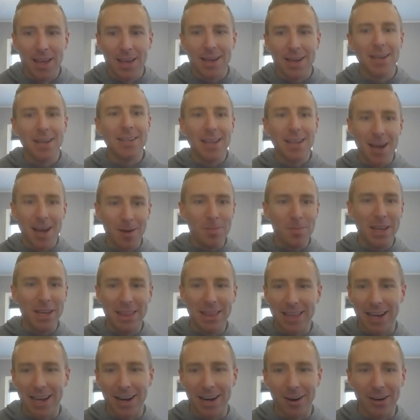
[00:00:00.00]
could come in
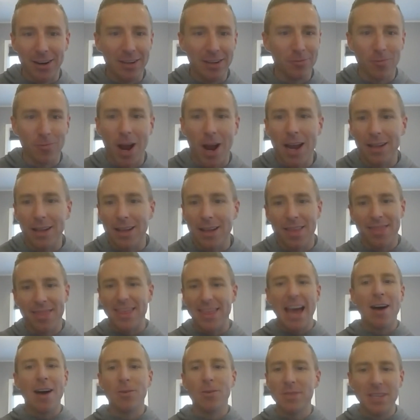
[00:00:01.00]
there and write a
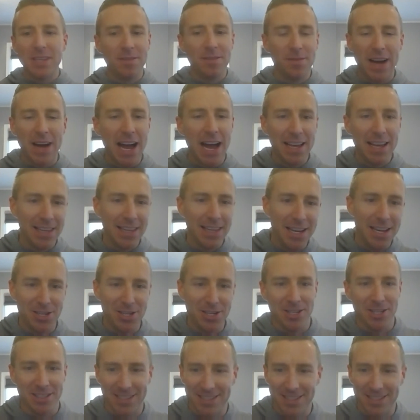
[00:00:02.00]
thousand
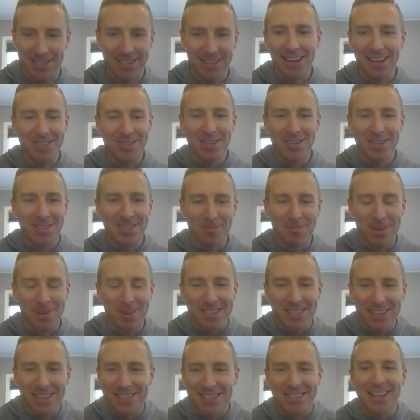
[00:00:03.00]
violations. Yeah. It's just
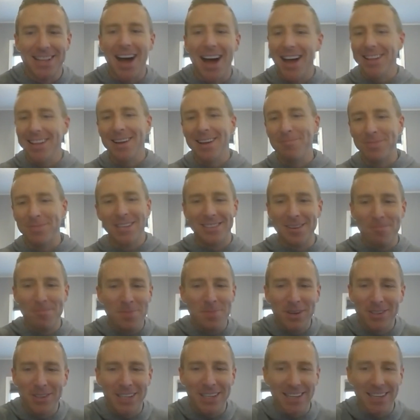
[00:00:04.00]
because it's not up to
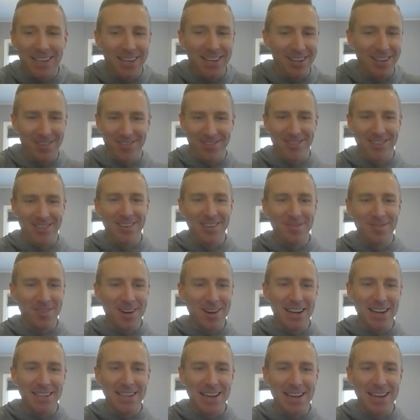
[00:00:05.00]
building code of
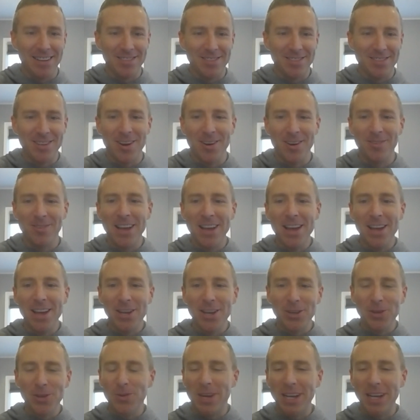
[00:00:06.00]
right now. So
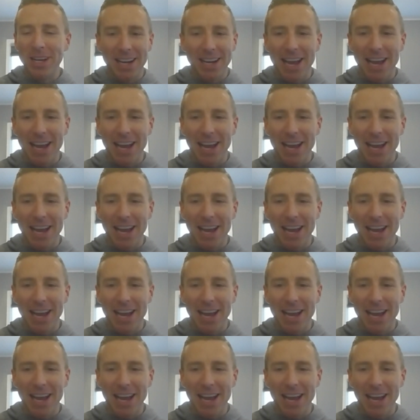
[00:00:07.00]
you get